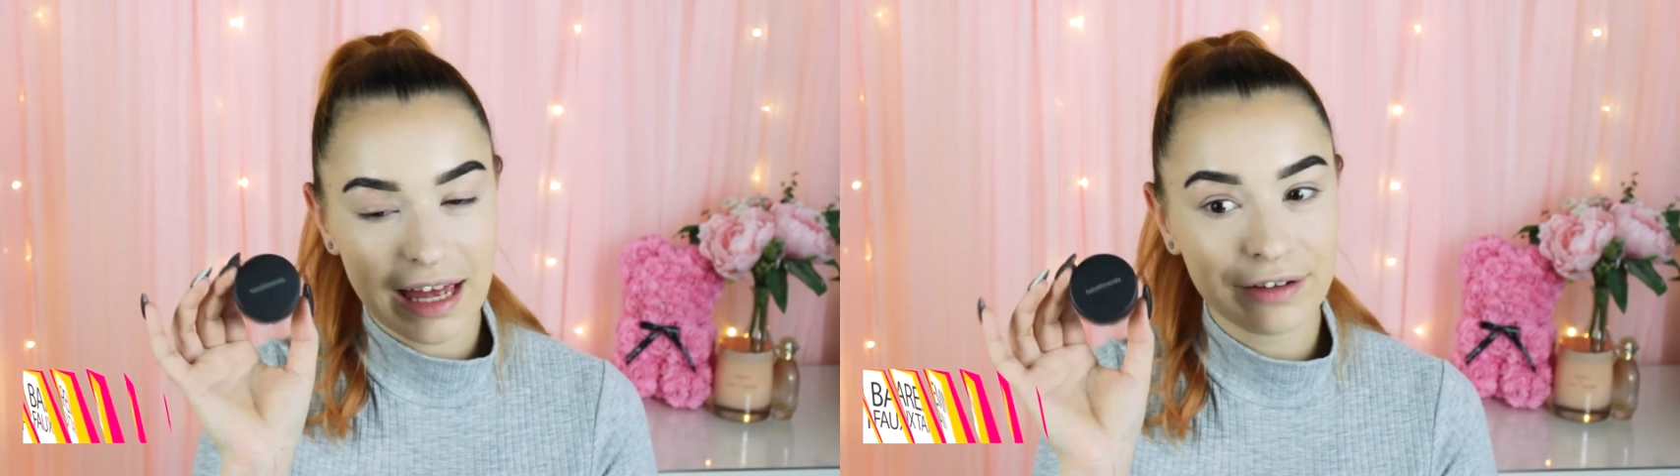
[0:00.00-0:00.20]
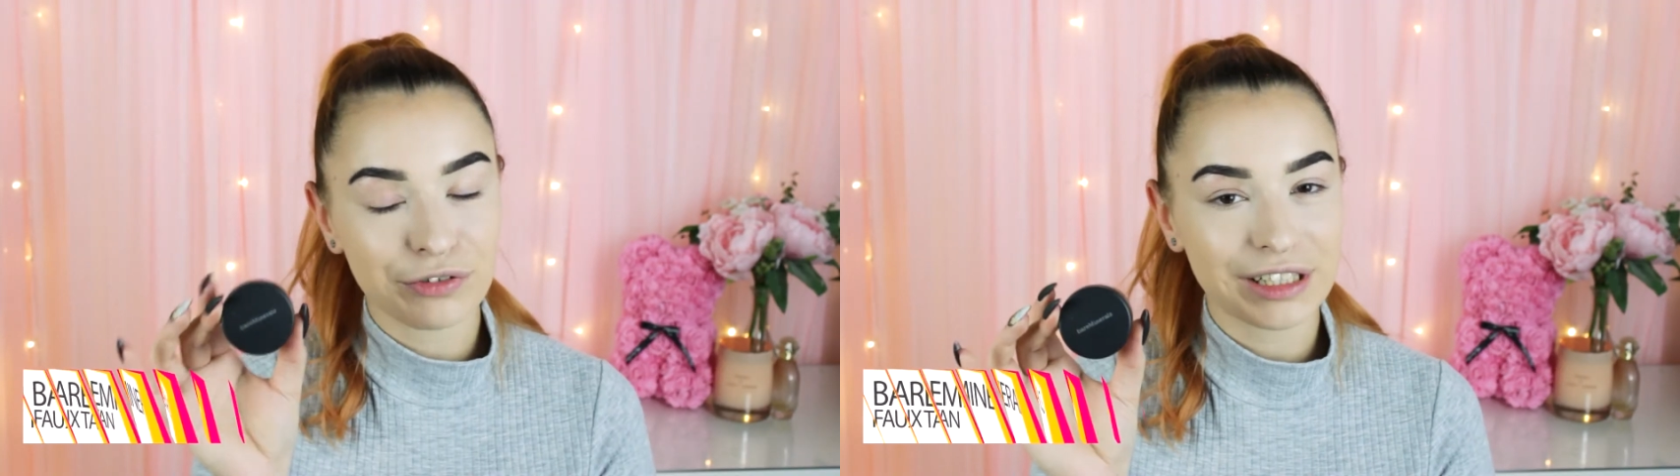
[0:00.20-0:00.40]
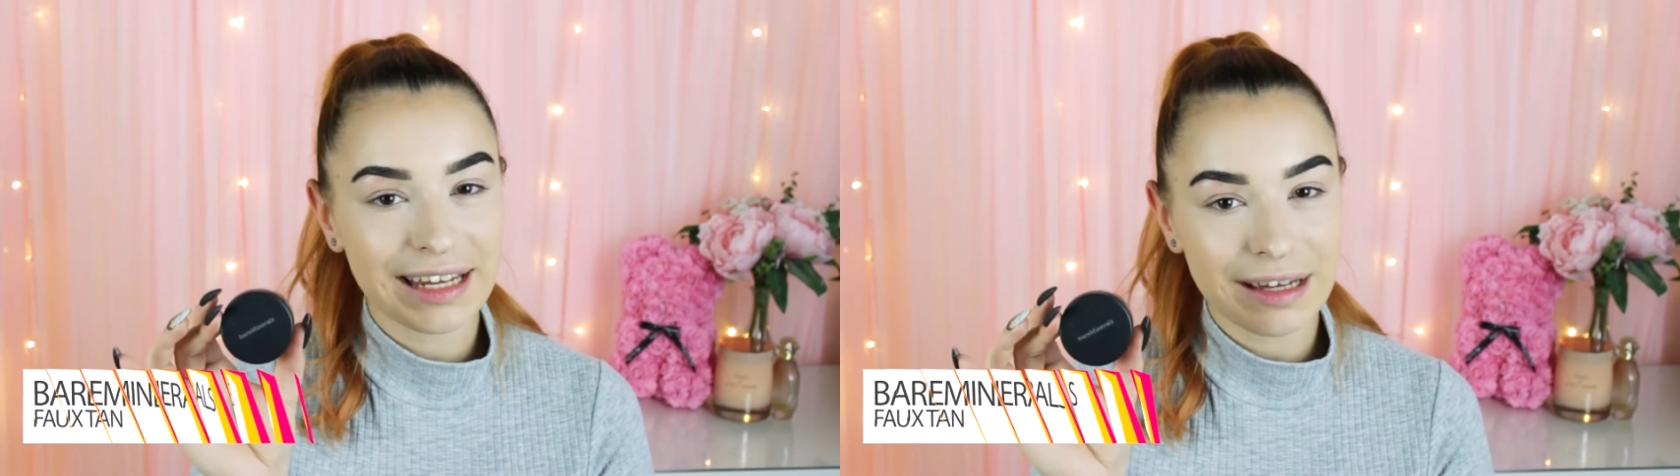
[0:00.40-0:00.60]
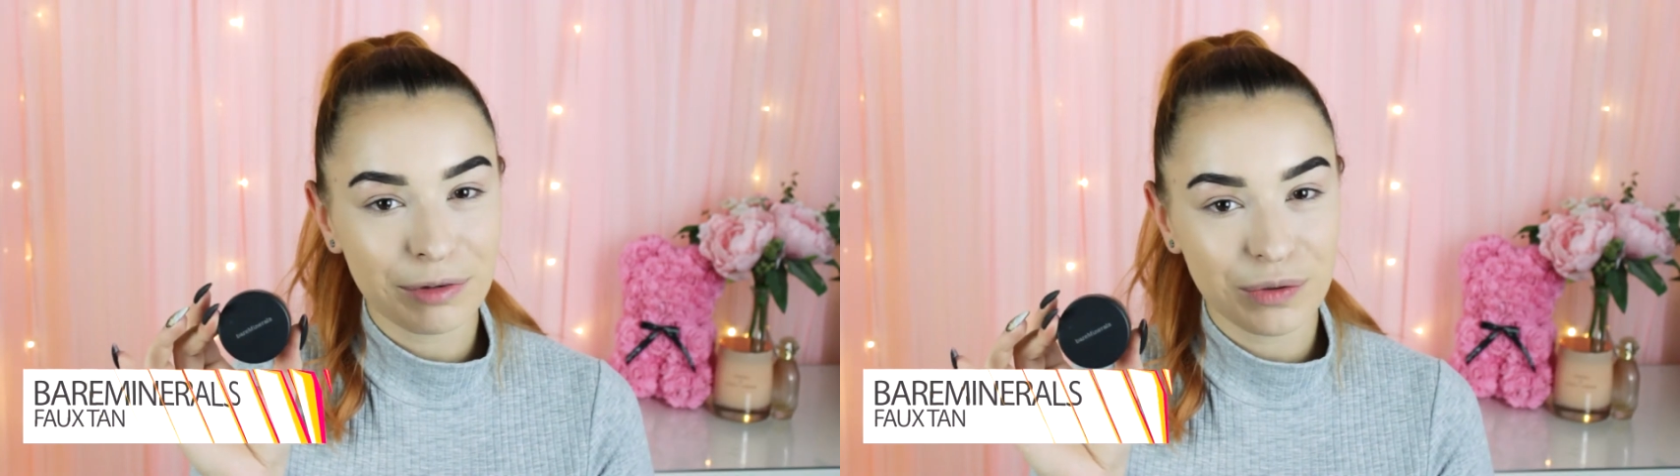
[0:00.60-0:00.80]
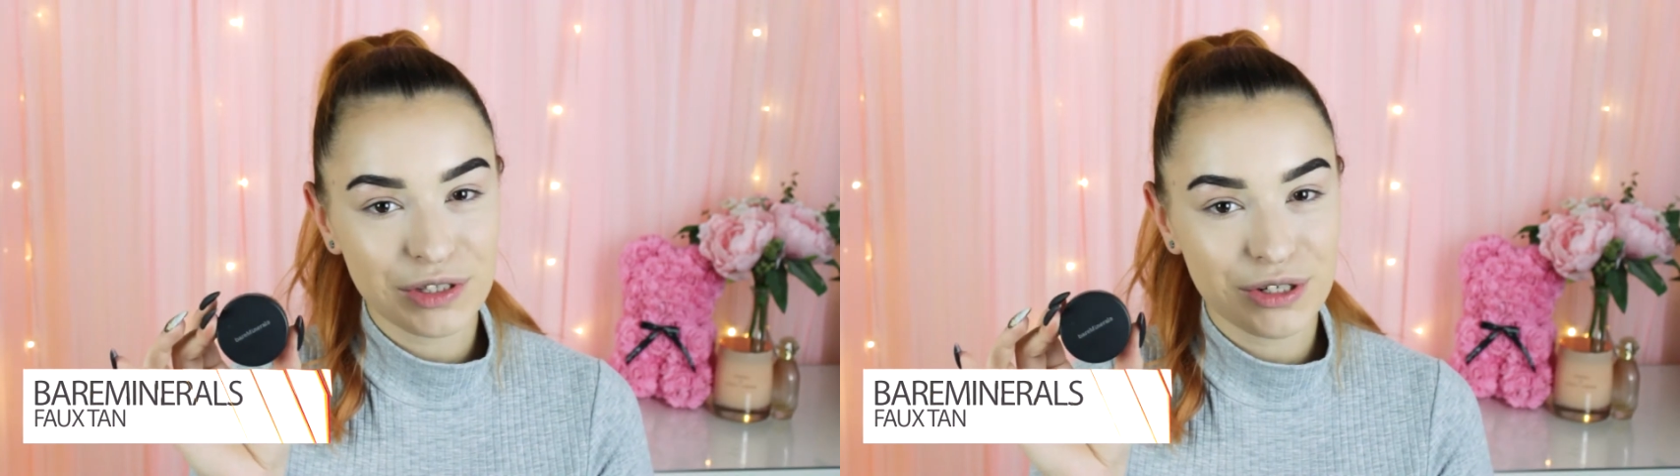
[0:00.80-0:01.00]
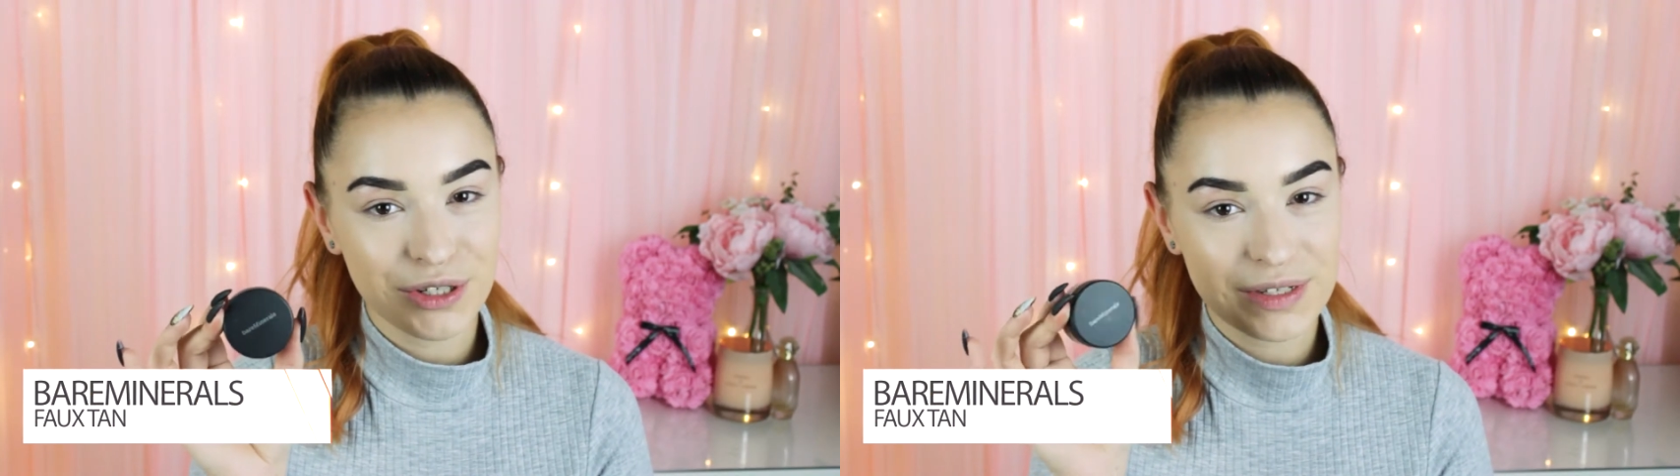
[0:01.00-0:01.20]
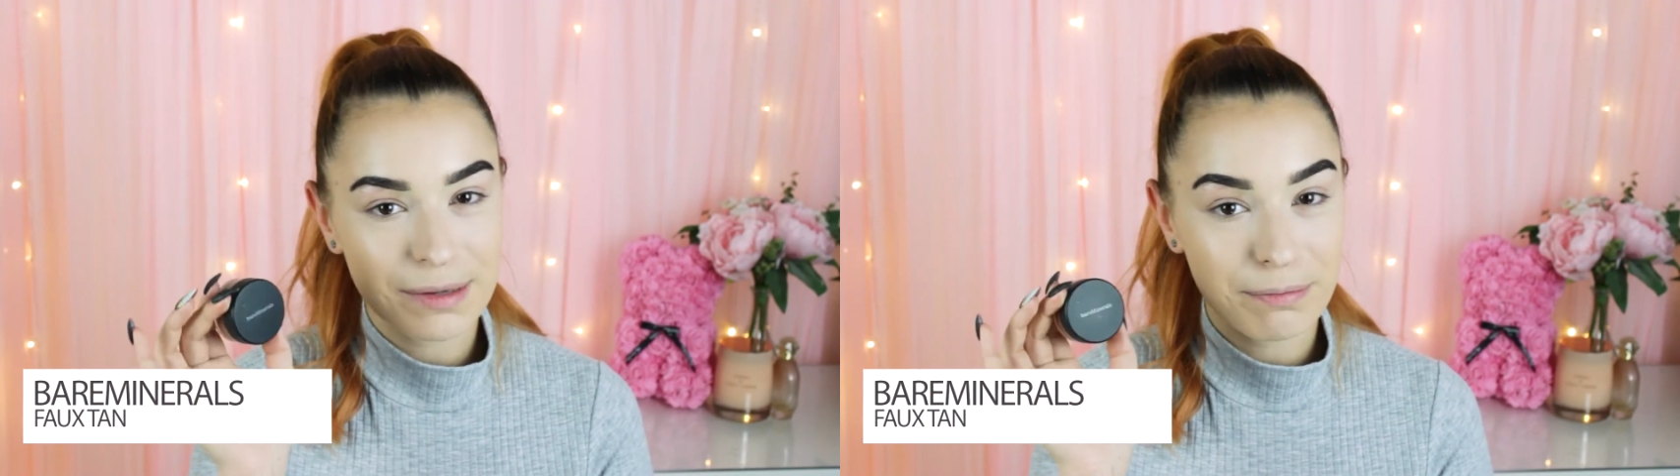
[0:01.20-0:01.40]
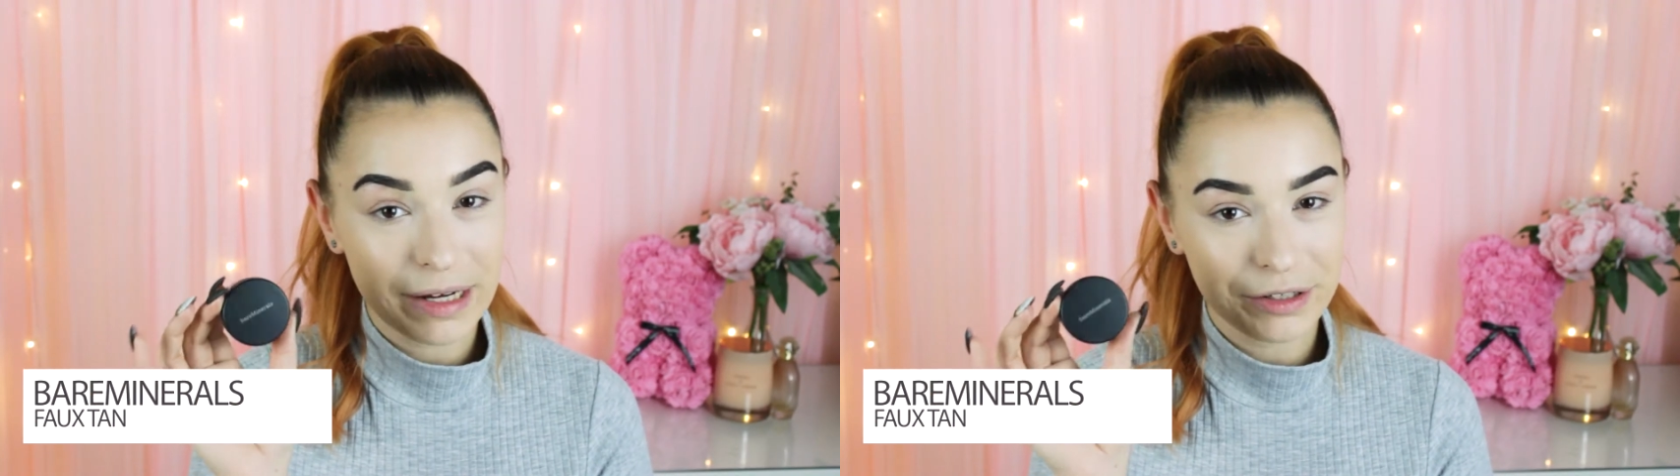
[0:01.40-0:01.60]
and for that I'm going to use the
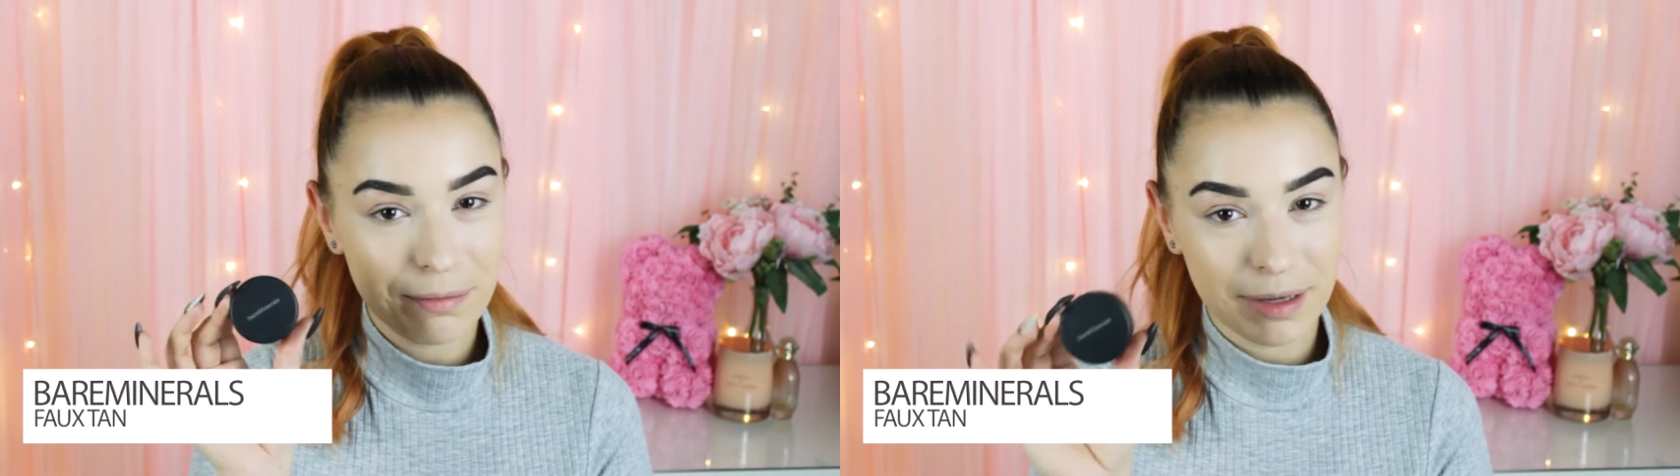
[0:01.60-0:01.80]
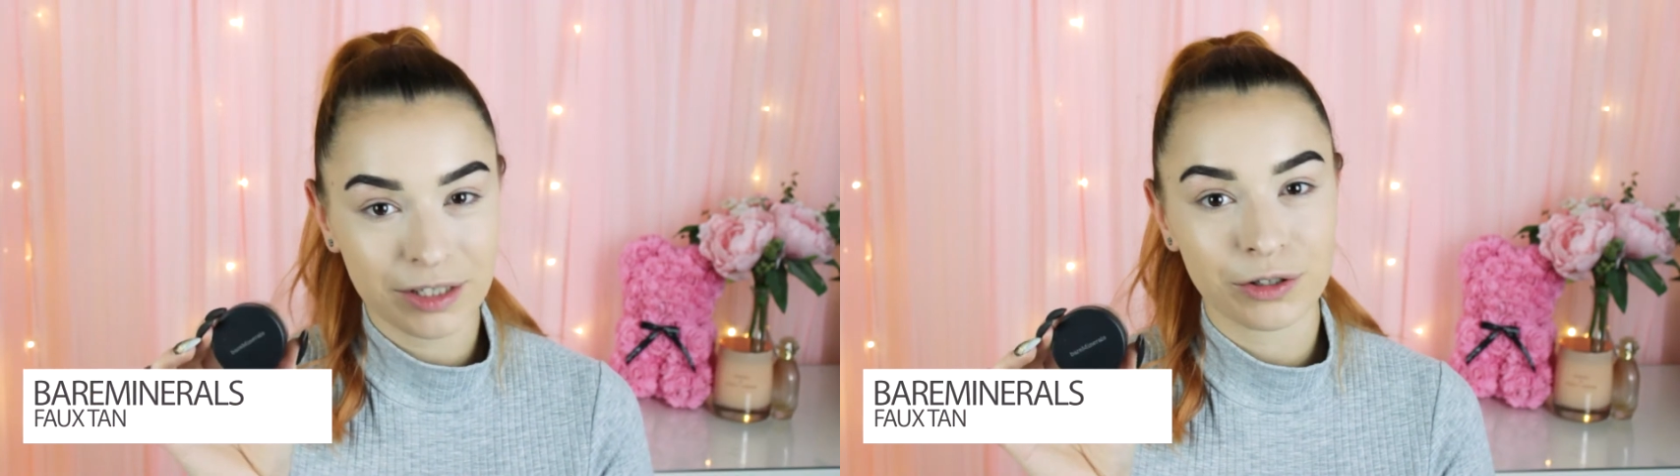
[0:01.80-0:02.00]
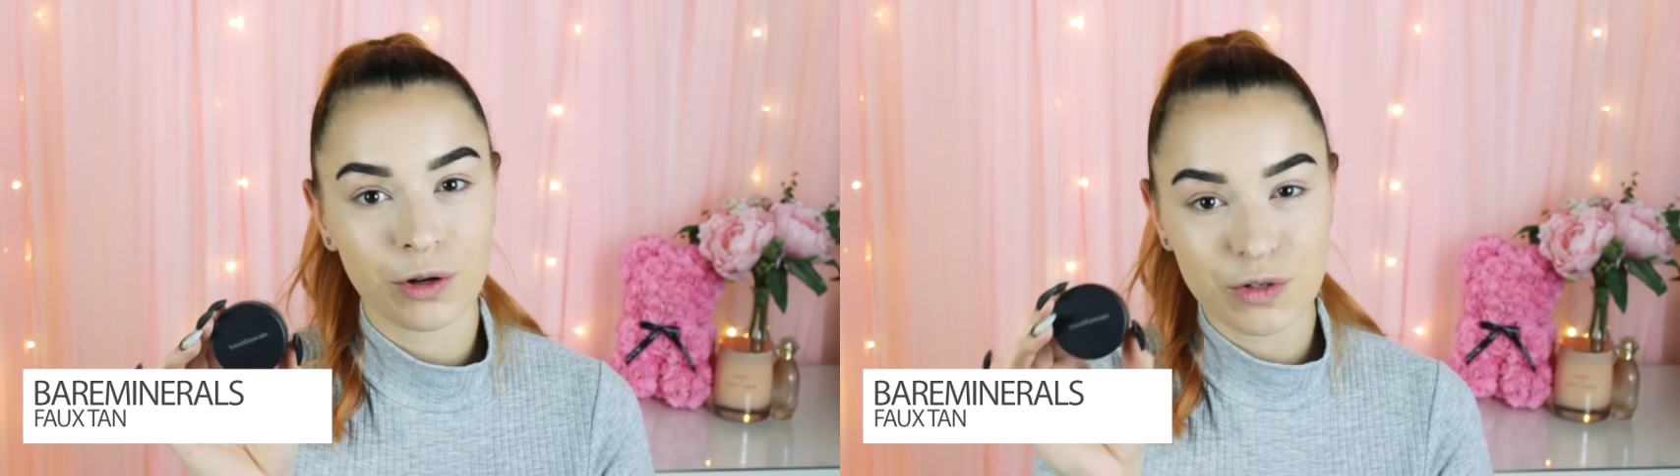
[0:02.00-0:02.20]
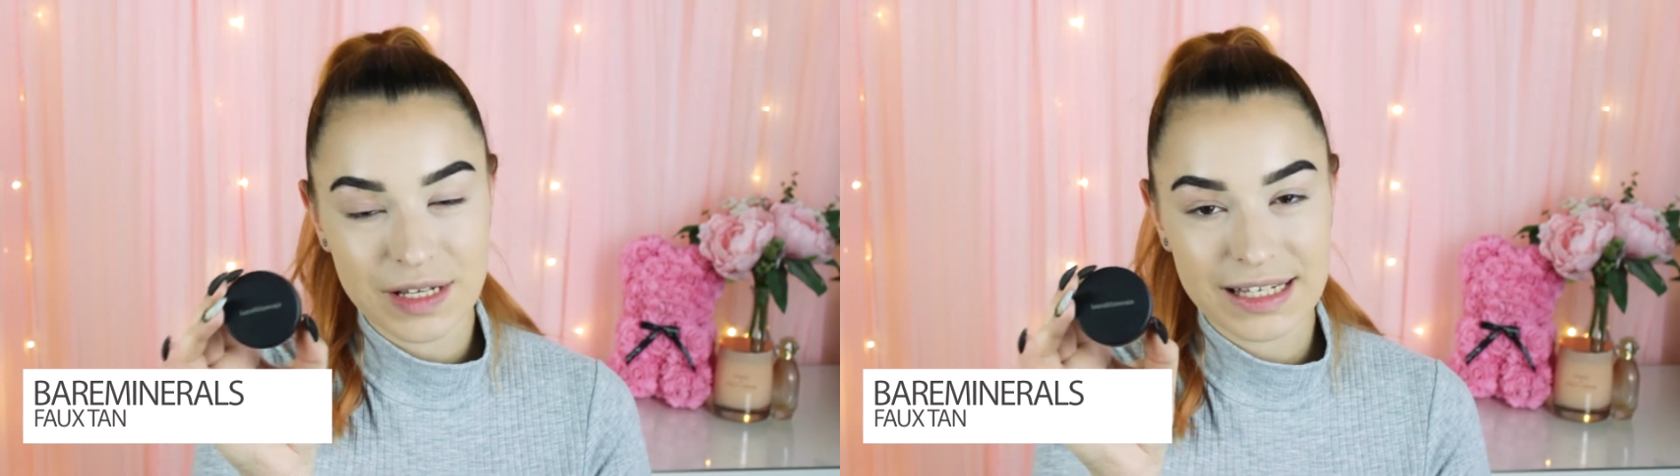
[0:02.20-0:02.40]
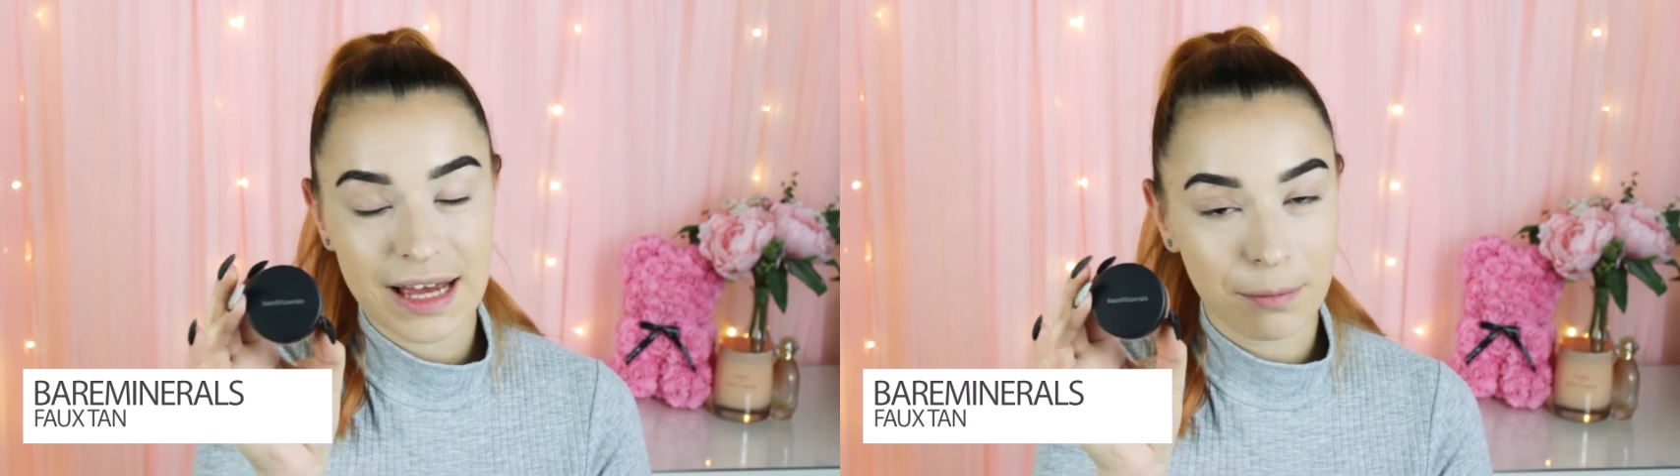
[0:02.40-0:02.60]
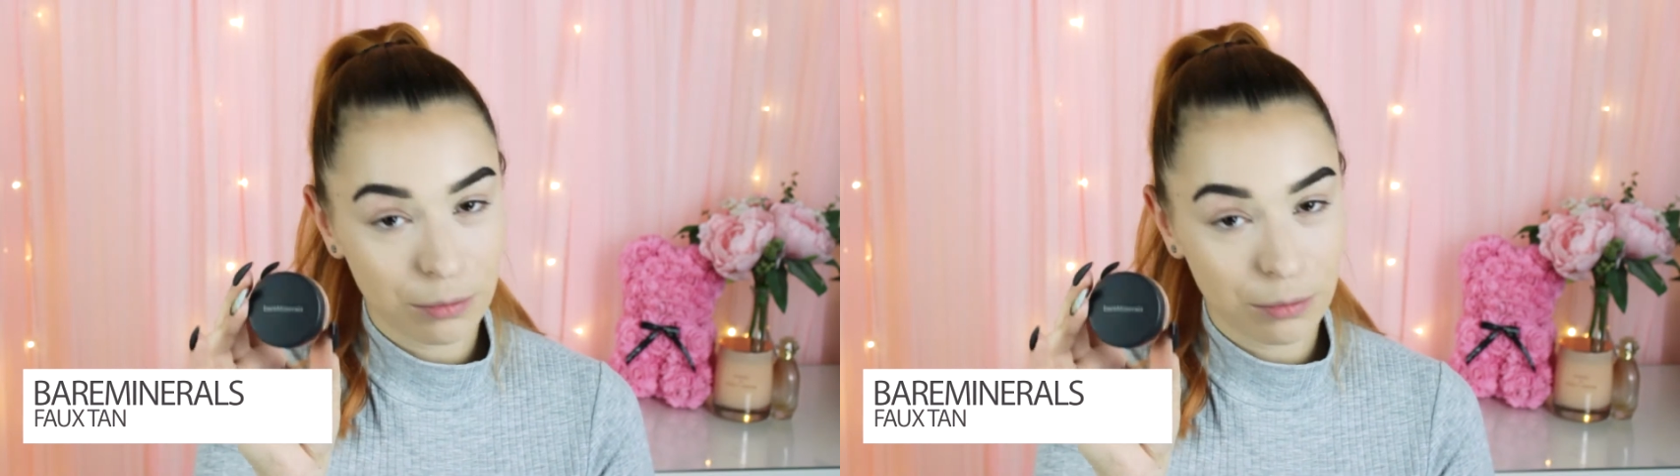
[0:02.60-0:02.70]
BareMinerals